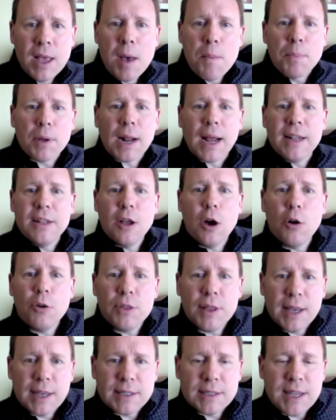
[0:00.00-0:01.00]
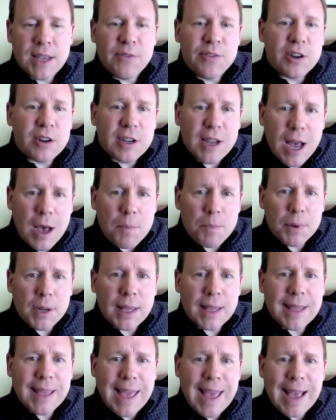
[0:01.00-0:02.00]
But I know this, if your
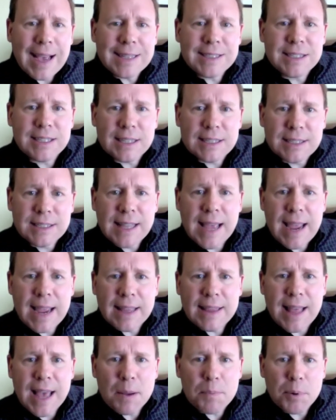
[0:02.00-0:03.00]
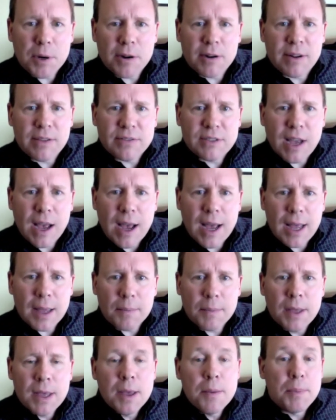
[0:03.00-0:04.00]
company can't sustain that period of time